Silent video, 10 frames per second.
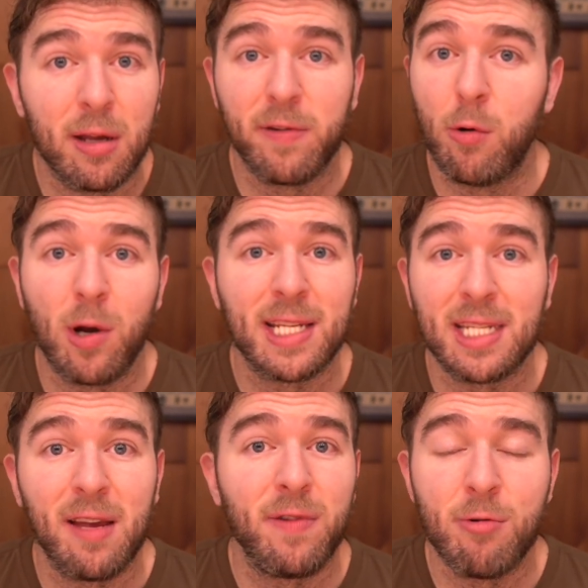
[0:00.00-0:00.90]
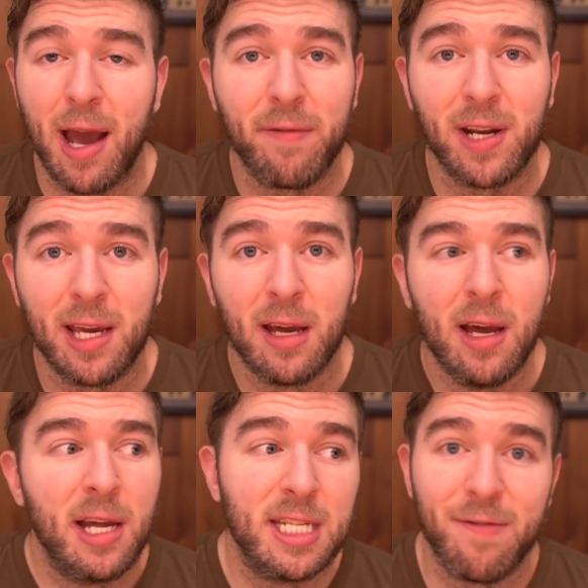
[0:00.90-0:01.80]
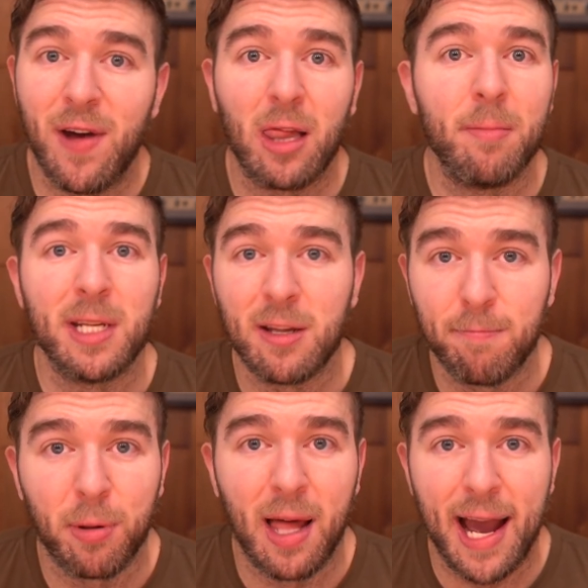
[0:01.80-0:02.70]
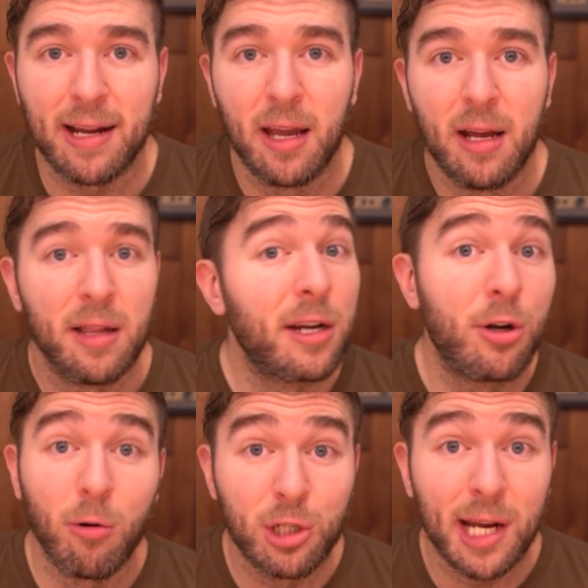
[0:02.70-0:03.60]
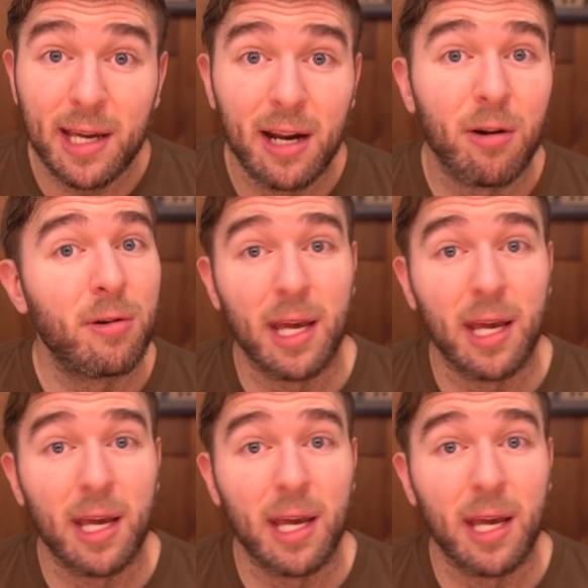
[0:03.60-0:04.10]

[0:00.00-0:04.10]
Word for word: If you wanna see if you have any development of plaque, like go check it out.